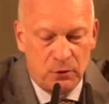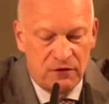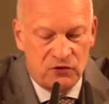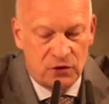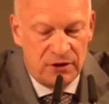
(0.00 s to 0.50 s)

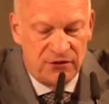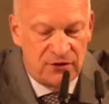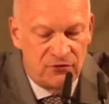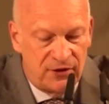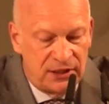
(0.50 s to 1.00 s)
with journalist
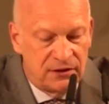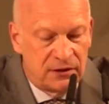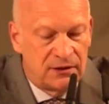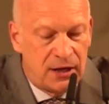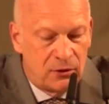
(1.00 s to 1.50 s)
and
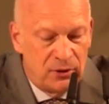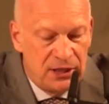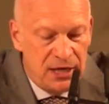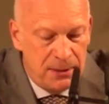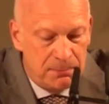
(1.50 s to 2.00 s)
writer
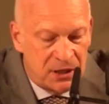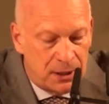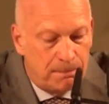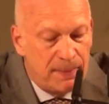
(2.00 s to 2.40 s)
Caroline Imke.